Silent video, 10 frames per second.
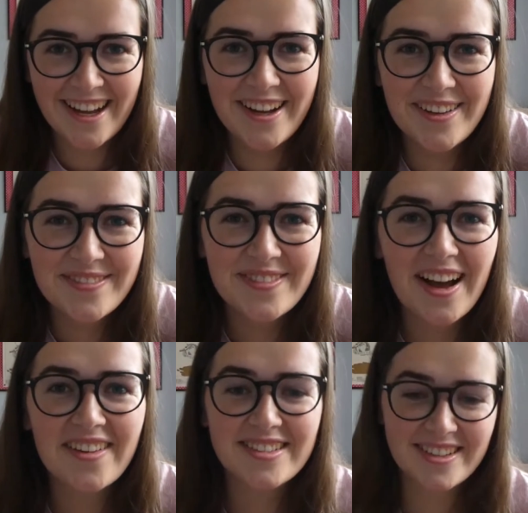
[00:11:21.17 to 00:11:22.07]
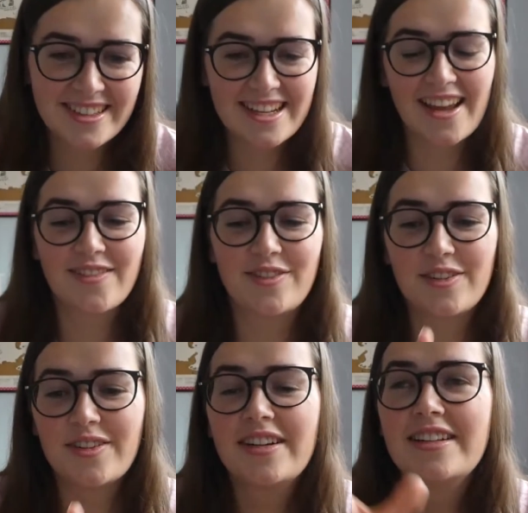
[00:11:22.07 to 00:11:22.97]
Um, I was on exec
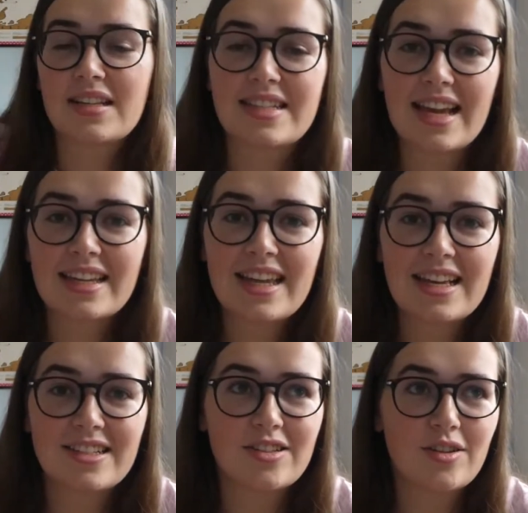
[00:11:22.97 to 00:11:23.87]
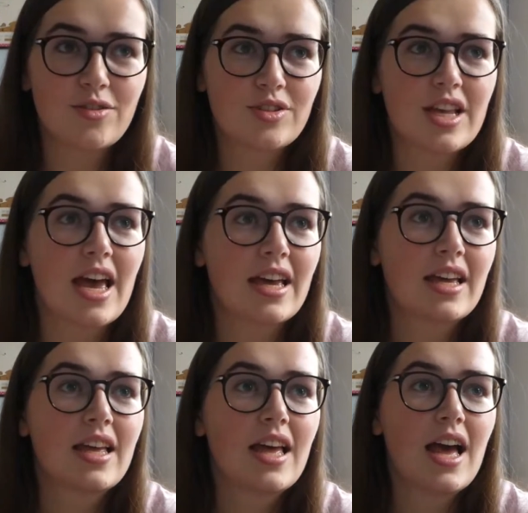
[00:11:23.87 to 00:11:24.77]
for second year as a social sec
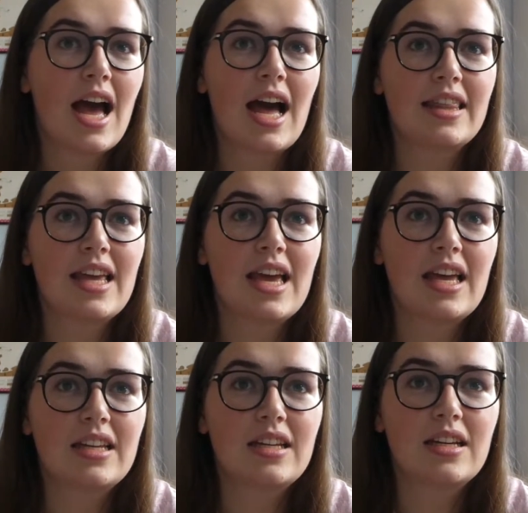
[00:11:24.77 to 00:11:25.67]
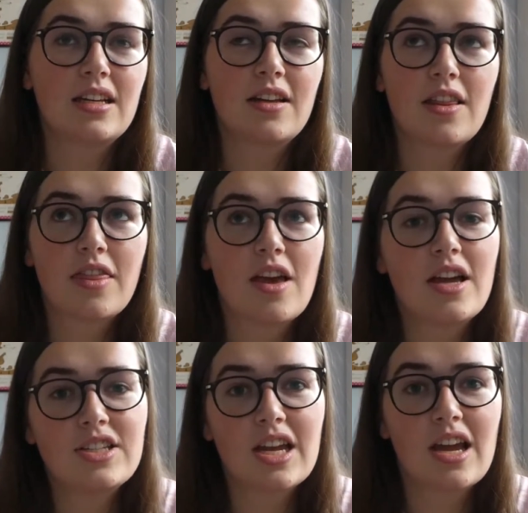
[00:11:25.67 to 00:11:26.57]
and then
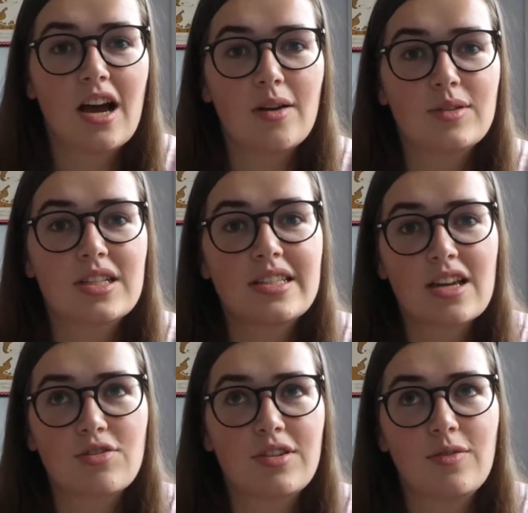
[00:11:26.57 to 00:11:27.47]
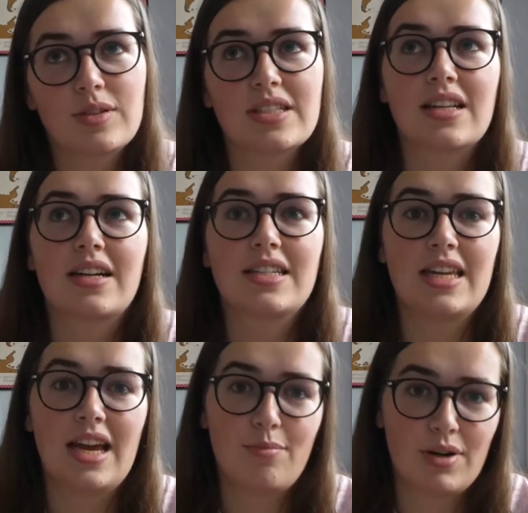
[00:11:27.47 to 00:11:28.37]
third year I was a secretary for one
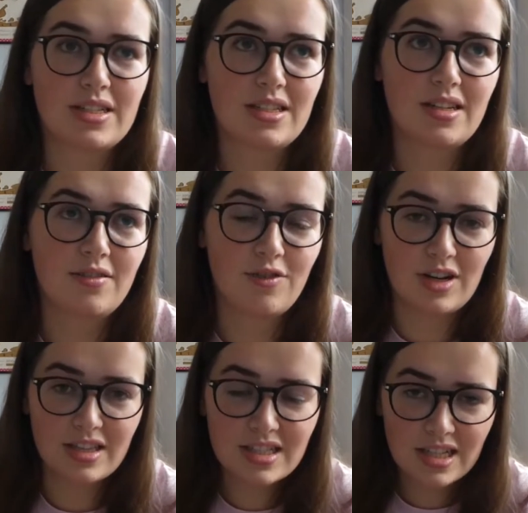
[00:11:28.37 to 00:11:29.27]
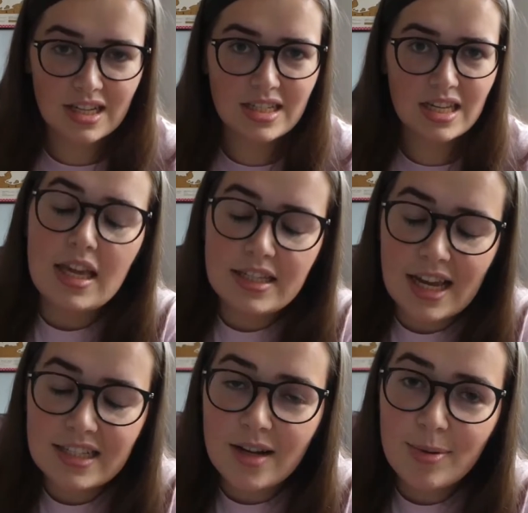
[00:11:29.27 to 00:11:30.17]
society and president for another society. It
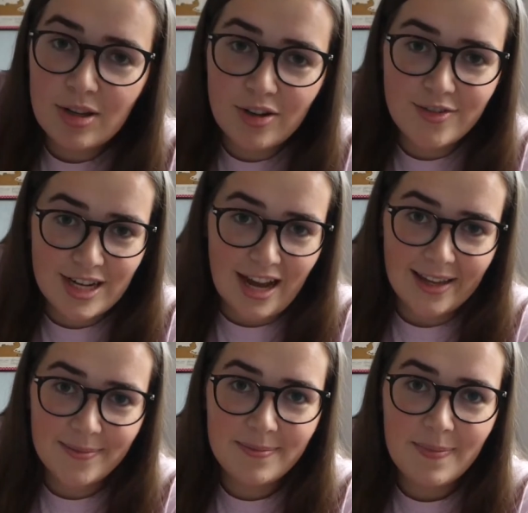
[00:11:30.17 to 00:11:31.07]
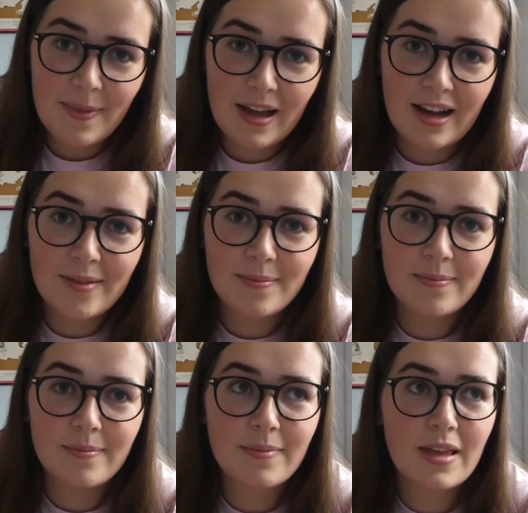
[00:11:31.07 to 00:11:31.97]
takes up a lot of time
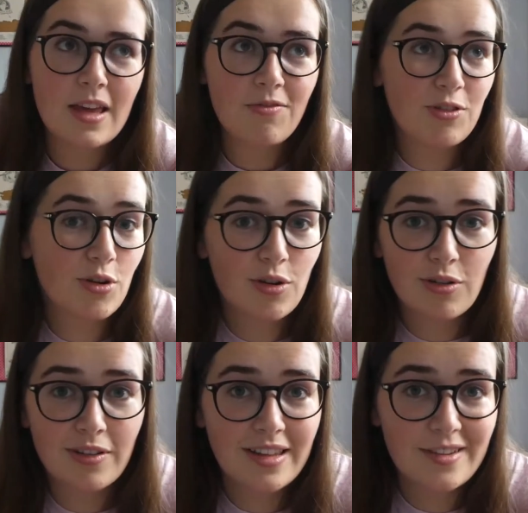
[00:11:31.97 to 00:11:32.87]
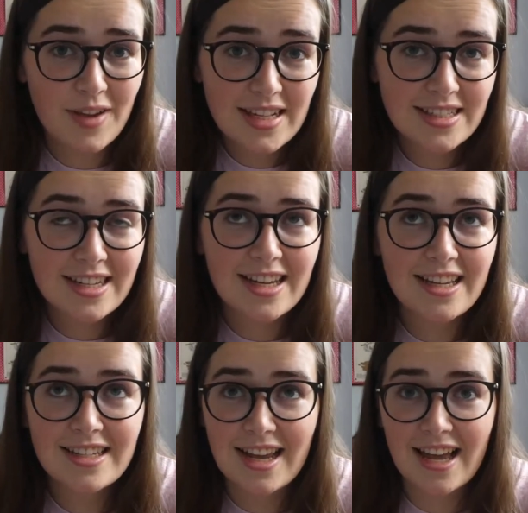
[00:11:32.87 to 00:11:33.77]
um, if you're
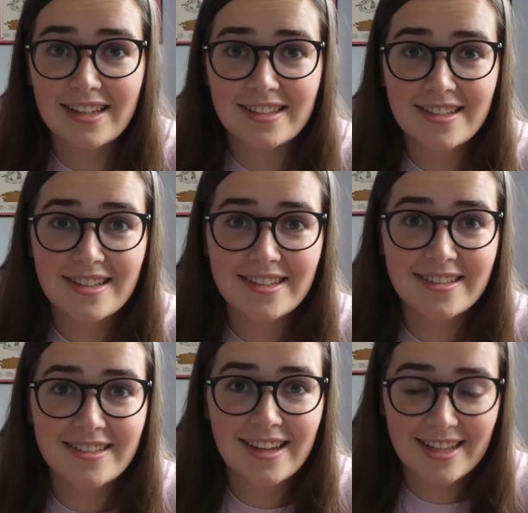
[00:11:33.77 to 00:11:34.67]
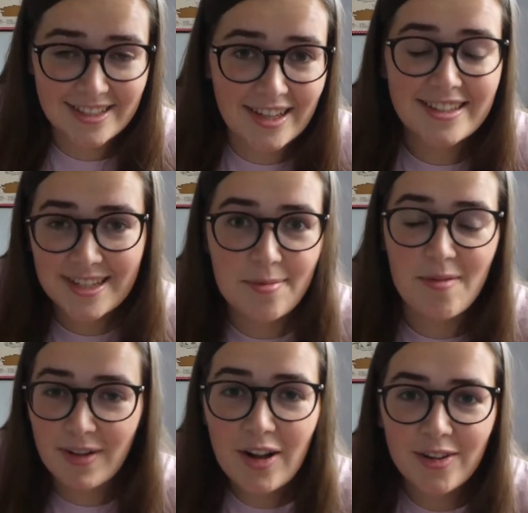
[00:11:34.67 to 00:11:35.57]
invested and excited to be
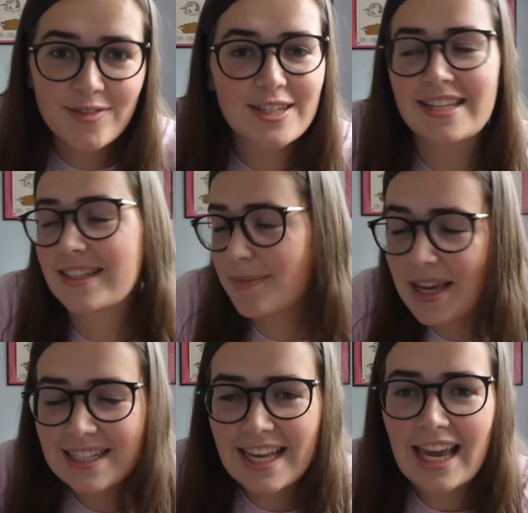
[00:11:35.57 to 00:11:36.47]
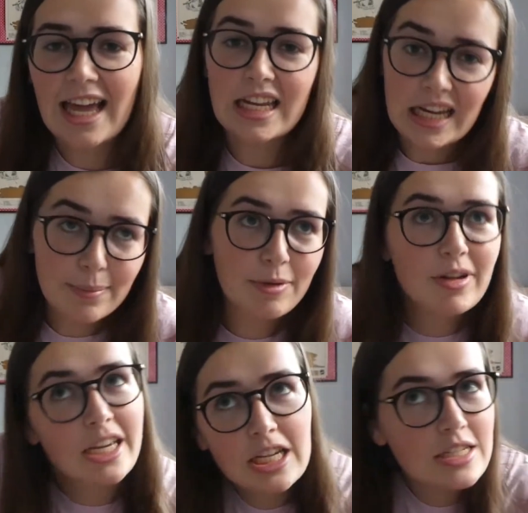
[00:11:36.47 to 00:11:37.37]
involved, it's amazing and it can be
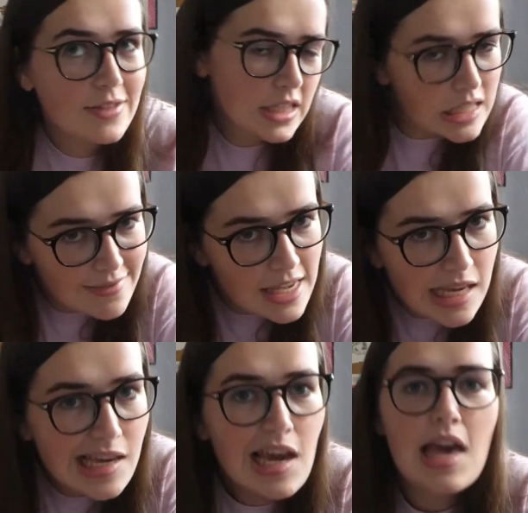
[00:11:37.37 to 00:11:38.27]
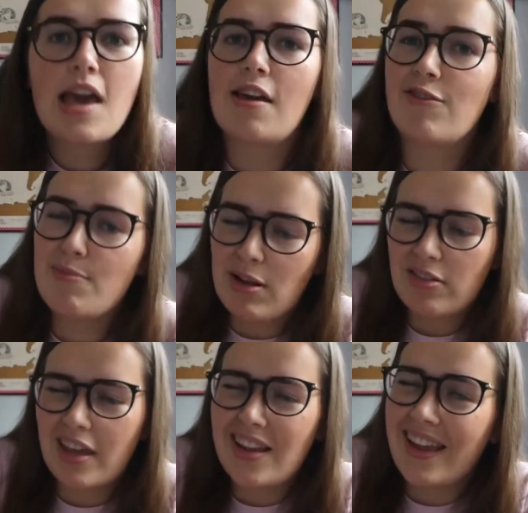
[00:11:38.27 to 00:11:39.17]
really good for the CV if you
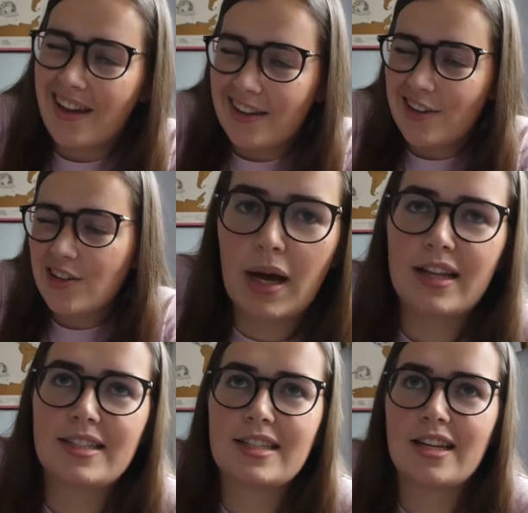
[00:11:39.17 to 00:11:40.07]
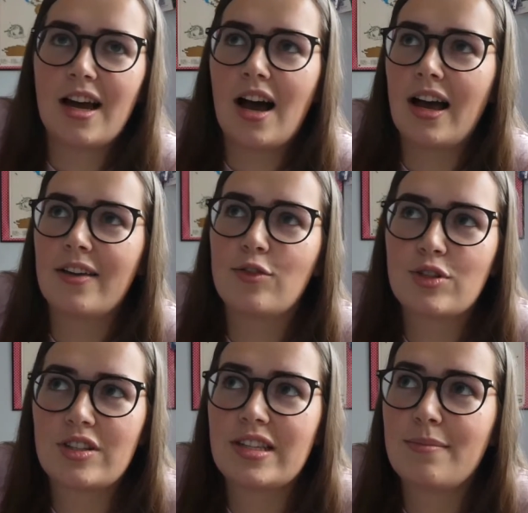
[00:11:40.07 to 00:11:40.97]
milk it like I do. But I've
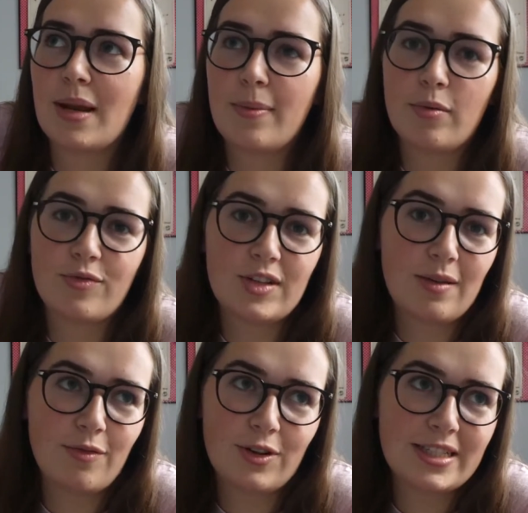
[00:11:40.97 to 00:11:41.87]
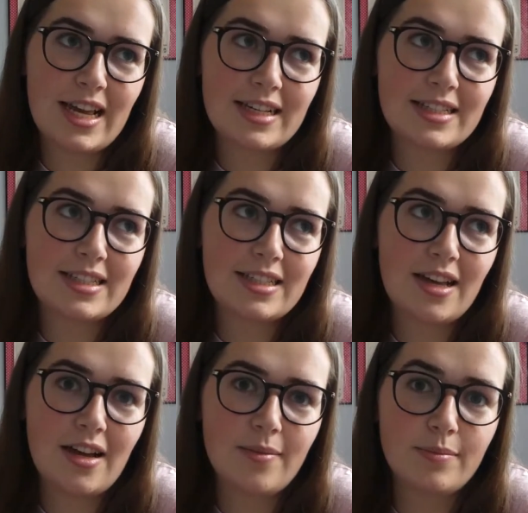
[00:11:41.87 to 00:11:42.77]
also seen many people sign up for execs,
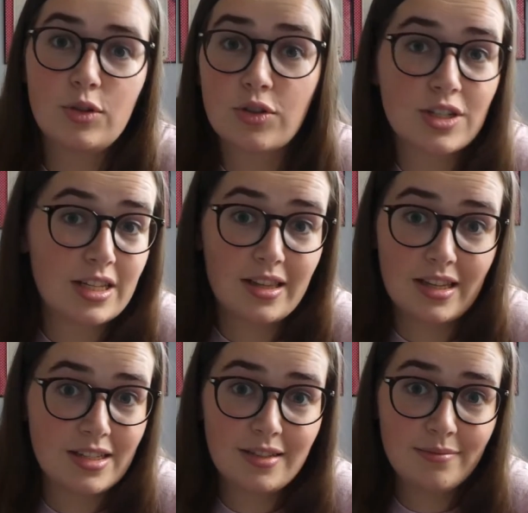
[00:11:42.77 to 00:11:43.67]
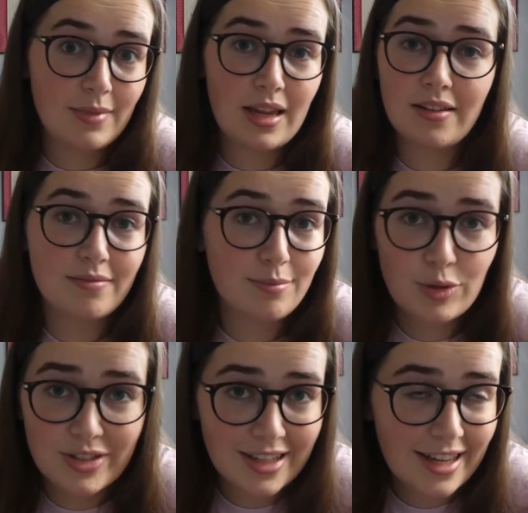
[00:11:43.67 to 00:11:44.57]
um, not just in theatre, in
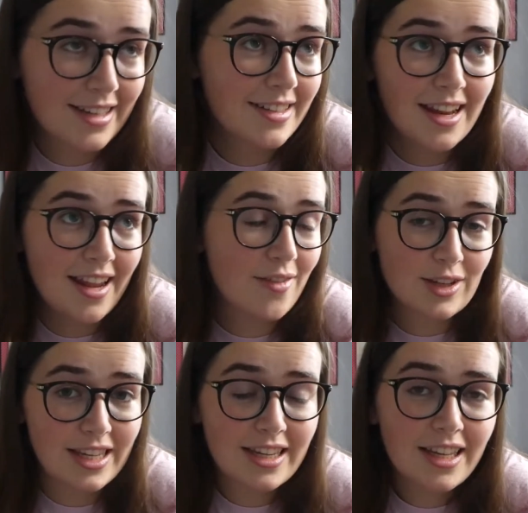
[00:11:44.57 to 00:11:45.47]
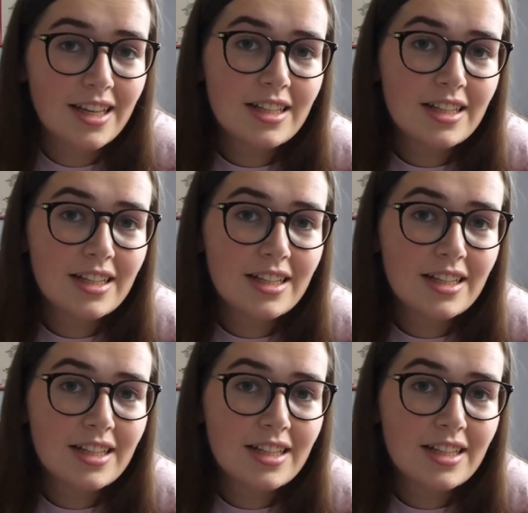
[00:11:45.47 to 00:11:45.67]
music and everything,